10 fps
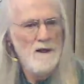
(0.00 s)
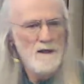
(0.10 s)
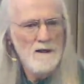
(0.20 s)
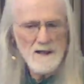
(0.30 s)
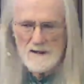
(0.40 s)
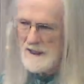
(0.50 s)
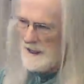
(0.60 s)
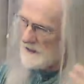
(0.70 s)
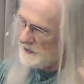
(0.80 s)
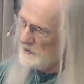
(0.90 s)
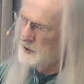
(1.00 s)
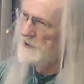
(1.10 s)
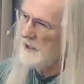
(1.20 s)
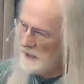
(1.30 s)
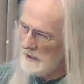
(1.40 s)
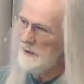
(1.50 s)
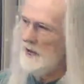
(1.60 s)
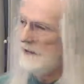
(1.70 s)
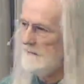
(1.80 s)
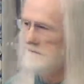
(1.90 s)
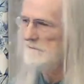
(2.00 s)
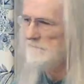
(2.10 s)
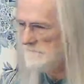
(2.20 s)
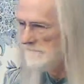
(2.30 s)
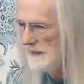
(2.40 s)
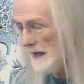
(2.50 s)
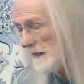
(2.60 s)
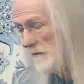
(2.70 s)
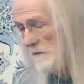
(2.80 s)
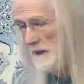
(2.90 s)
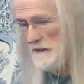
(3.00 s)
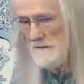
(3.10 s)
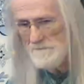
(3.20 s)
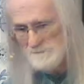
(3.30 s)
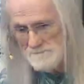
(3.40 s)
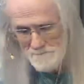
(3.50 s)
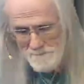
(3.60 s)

get together and just talk about it. And that could be by